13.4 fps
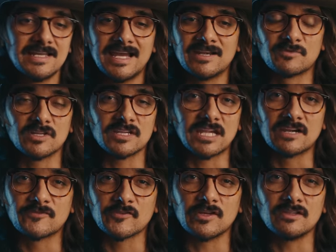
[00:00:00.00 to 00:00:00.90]
I didn't really
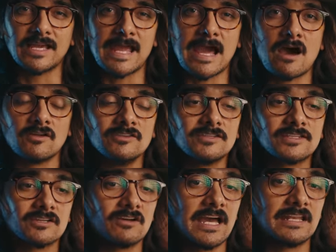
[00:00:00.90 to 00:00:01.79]
care for the layout. You
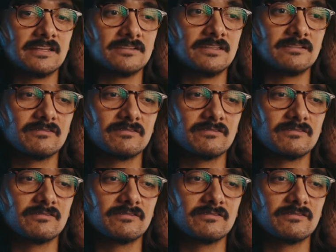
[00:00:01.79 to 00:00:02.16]
still had it,